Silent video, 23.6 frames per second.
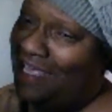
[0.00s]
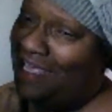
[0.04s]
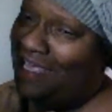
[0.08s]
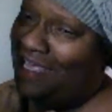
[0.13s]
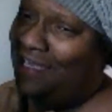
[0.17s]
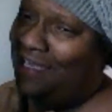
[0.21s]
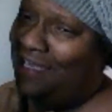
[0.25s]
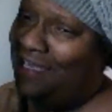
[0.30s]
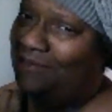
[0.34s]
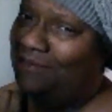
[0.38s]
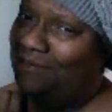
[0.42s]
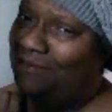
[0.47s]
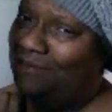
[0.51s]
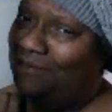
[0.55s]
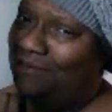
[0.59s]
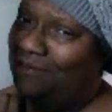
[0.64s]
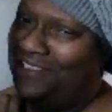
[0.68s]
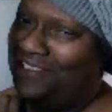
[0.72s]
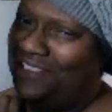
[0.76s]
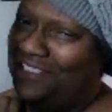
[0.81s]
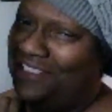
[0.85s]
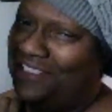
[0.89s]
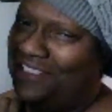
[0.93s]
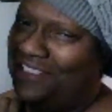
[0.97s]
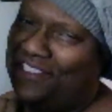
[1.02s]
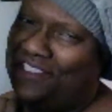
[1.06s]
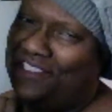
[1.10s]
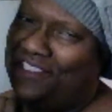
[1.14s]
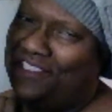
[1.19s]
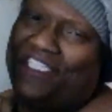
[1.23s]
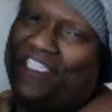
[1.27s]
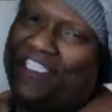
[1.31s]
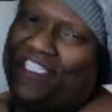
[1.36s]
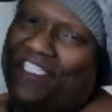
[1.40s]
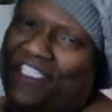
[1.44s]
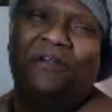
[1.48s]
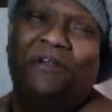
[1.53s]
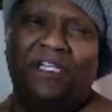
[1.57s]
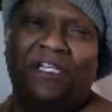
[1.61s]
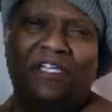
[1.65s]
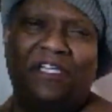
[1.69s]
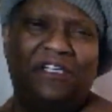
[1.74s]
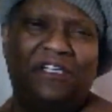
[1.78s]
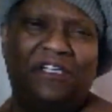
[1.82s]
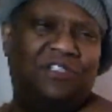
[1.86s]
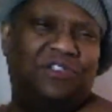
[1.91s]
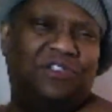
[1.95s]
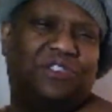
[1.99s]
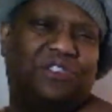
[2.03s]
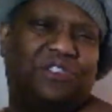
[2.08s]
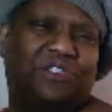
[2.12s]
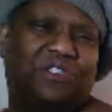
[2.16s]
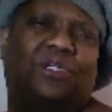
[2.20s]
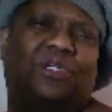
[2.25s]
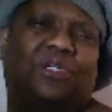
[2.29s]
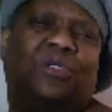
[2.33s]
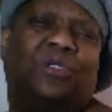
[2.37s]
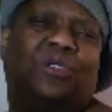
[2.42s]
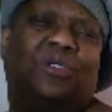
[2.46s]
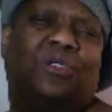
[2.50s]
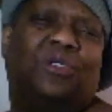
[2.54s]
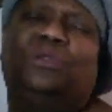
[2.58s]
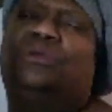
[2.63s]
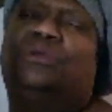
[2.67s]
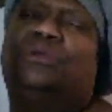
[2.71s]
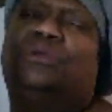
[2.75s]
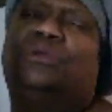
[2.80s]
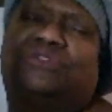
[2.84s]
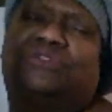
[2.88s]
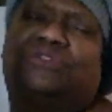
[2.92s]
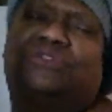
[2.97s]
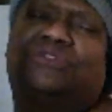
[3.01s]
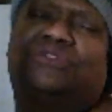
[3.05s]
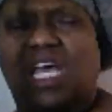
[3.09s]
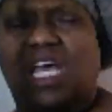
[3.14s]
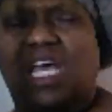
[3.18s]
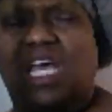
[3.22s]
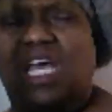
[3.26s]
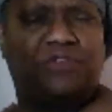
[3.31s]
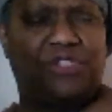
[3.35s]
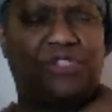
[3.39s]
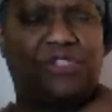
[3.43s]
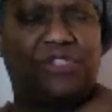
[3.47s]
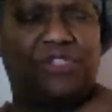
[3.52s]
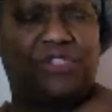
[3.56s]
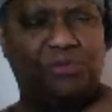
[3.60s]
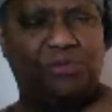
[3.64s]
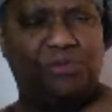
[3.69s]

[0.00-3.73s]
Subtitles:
So anyway, that is what I would like to know.